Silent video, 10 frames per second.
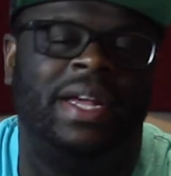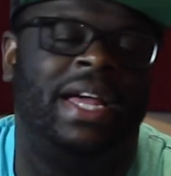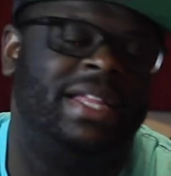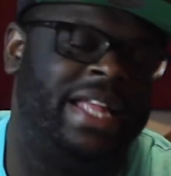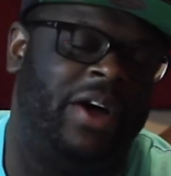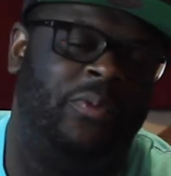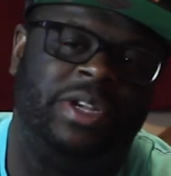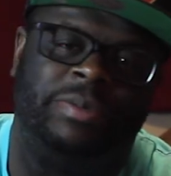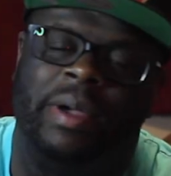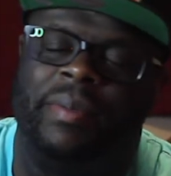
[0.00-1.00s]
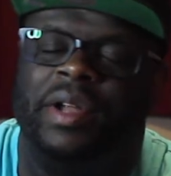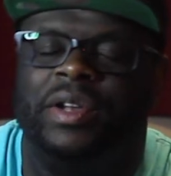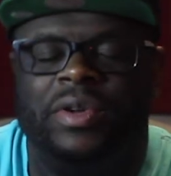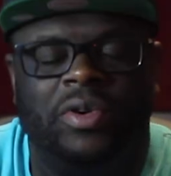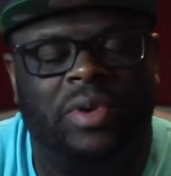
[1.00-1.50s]
that we should be able to
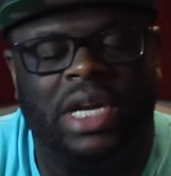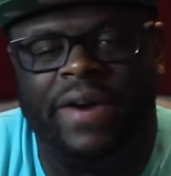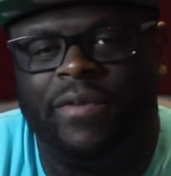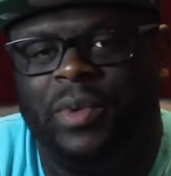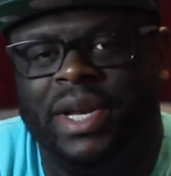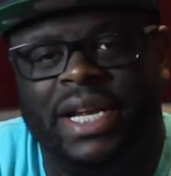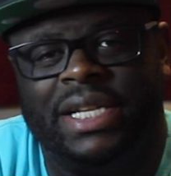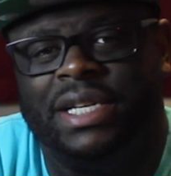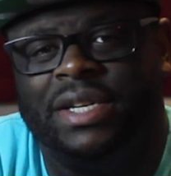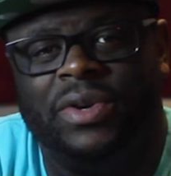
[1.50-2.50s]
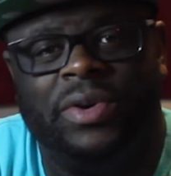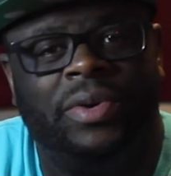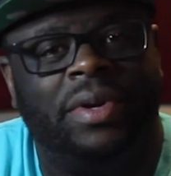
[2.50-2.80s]
do whatever we need to do,